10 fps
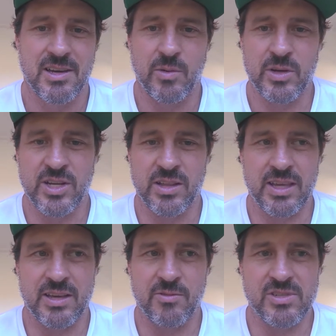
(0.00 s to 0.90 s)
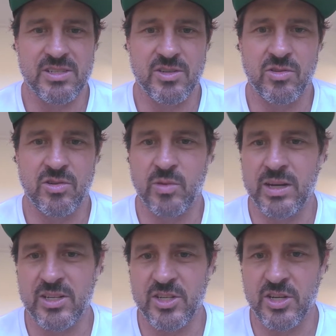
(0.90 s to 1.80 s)
which I think was as good a
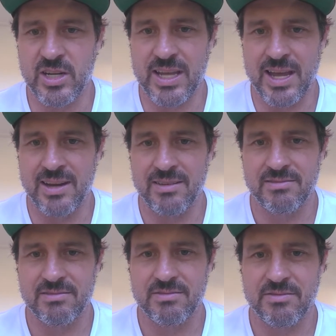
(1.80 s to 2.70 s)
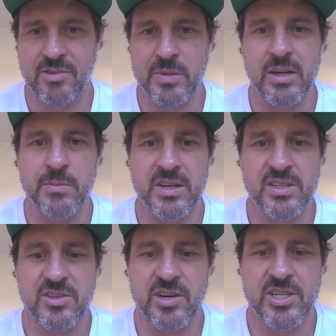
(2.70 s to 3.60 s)
win as you could get from an
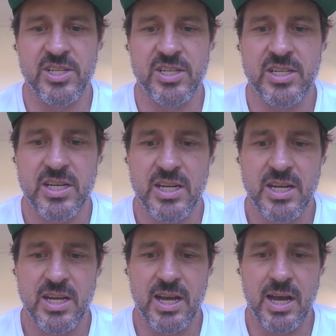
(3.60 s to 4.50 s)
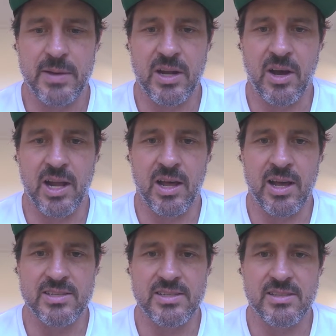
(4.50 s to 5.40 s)
administration. It
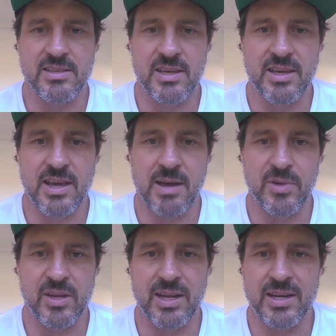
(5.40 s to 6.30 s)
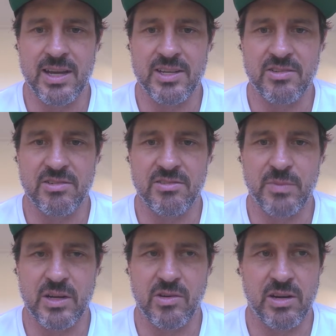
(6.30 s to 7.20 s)
highlights the unique nature of
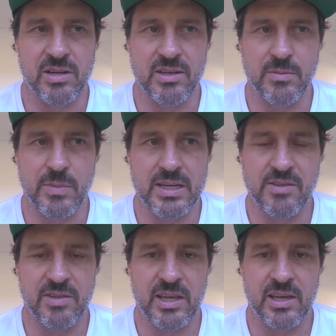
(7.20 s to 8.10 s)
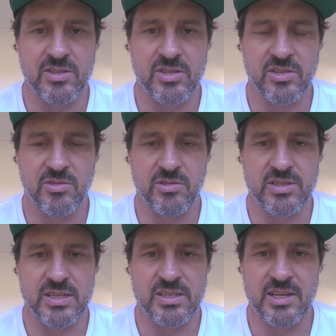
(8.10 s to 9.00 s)
Bitcoin compared to everything else just through
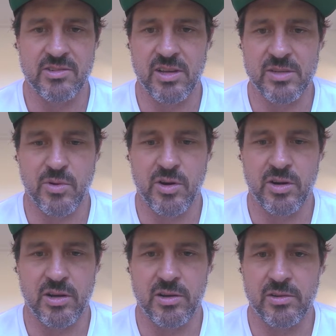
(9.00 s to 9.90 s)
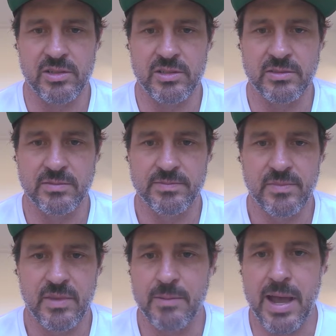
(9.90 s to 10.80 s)
its decentralized protocol and
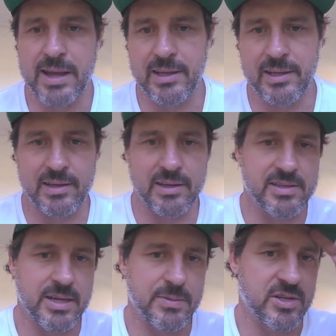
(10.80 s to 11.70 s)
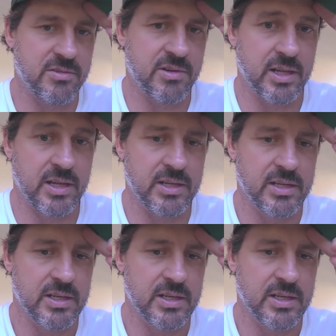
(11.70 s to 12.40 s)
immaculate conception, really.